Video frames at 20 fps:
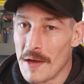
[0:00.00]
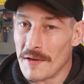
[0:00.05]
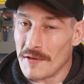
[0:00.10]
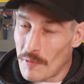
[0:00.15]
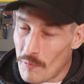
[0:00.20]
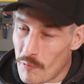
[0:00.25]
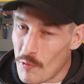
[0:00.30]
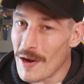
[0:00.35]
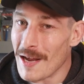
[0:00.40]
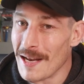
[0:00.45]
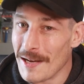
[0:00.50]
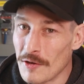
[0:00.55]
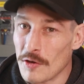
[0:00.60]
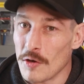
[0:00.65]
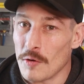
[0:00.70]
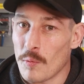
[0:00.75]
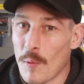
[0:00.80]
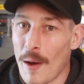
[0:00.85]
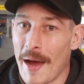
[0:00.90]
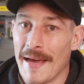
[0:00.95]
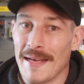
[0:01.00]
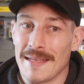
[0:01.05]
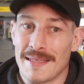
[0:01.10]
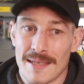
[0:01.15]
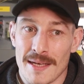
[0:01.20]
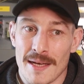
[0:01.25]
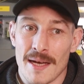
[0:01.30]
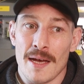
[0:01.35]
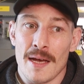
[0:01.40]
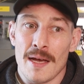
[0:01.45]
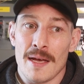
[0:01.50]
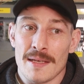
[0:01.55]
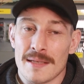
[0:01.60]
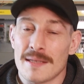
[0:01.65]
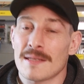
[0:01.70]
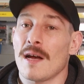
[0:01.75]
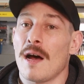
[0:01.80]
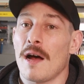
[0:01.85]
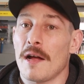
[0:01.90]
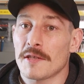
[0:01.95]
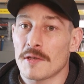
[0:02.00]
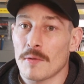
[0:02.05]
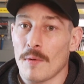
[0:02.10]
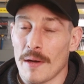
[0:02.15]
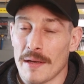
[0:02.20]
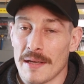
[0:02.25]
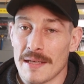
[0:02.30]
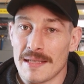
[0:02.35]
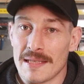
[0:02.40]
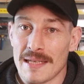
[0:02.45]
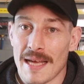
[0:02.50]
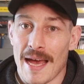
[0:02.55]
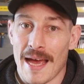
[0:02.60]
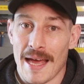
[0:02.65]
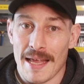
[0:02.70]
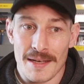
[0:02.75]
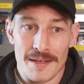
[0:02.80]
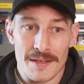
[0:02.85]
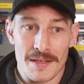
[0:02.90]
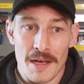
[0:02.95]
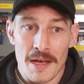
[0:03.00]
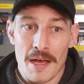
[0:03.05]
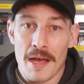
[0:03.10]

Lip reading: It's a really good way to start to understand